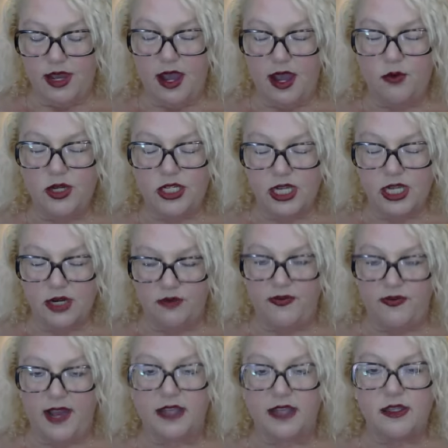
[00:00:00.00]
i wish
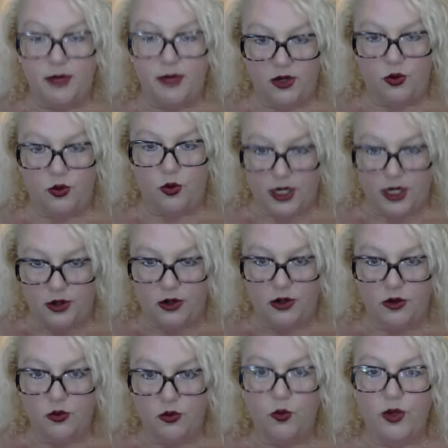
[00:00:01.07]
equifax had been quicker
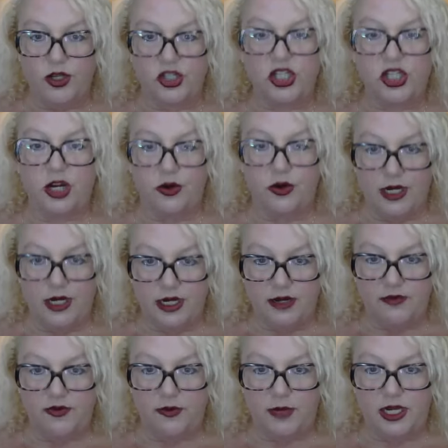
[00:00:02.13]
with sharing
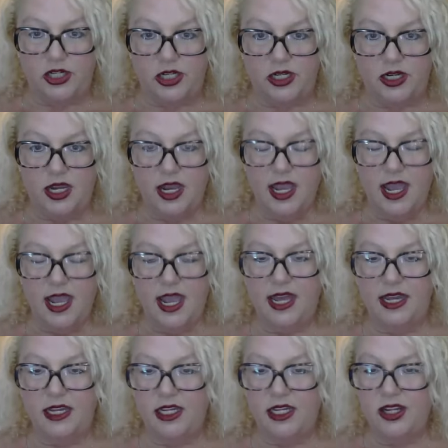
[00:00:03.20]
information
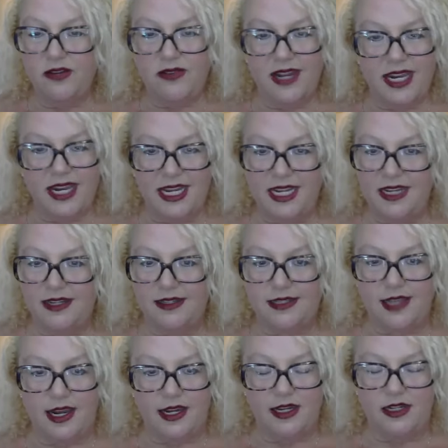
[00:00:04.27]
and do you have any
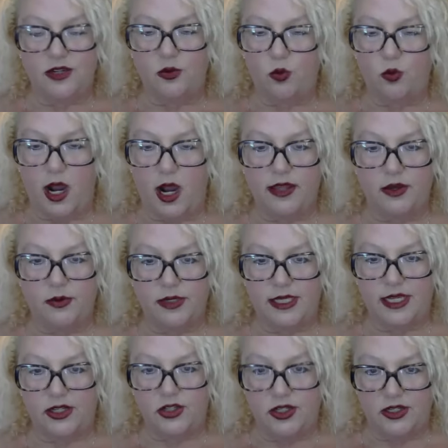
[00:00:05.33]
insight into why there was
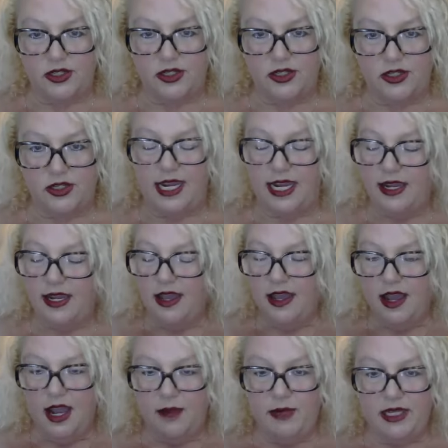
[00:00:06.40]
such a delay
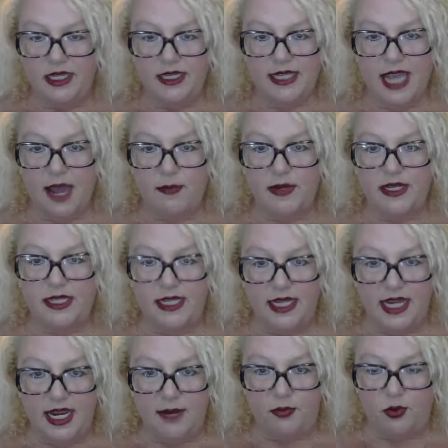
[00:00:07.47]
i mean this happens in
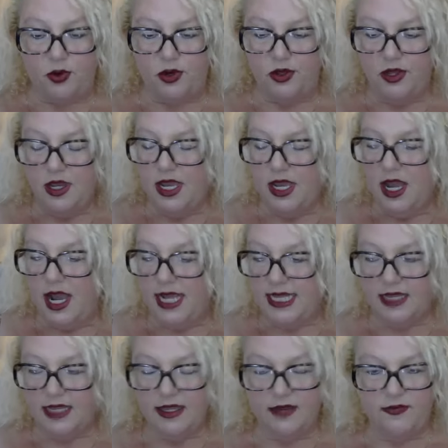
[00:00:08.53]
april i
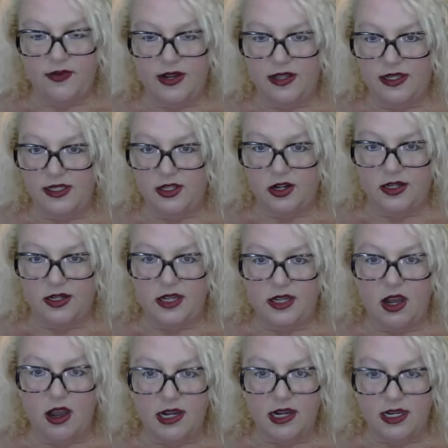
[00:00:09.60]
think they finally started
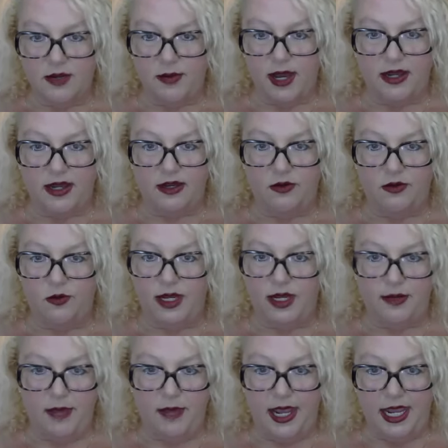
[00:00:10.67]
talking about it in what
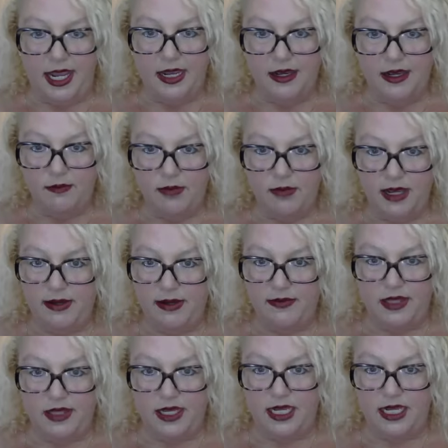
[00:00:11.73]
may maybe
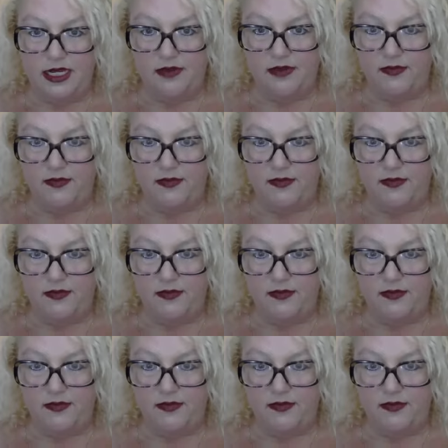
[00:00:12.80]
even the yeah.